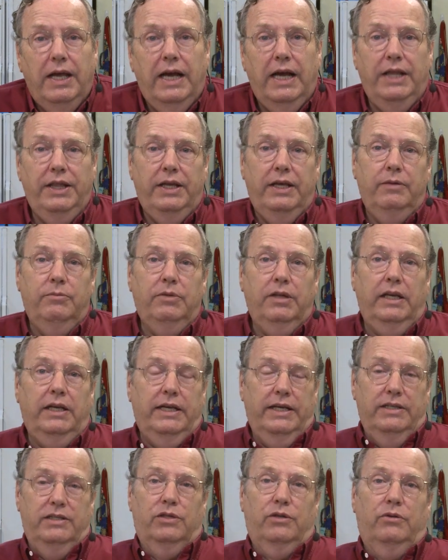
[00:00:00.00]
And then with an
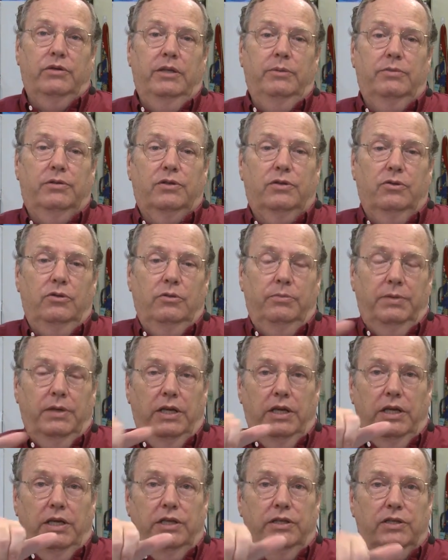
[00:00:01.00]
ice cream scoop,
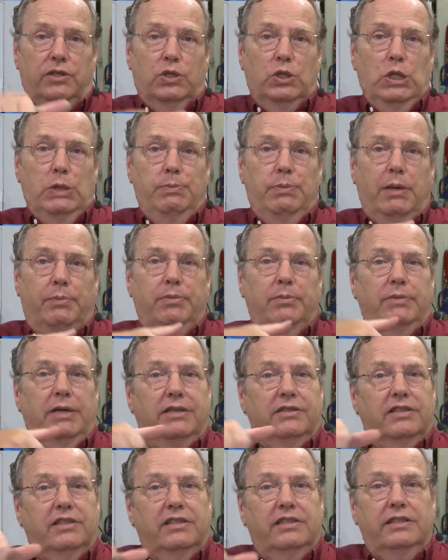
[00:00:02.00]
scoop up
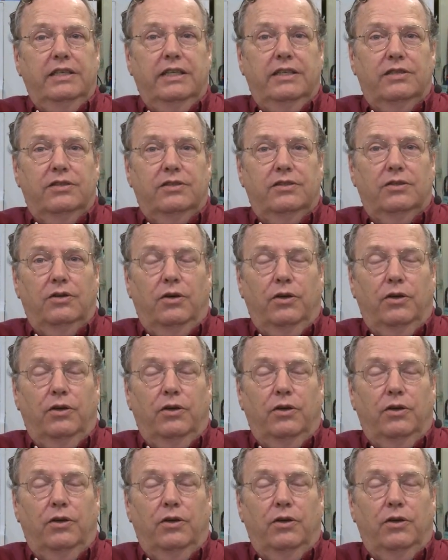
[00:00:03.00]
about 6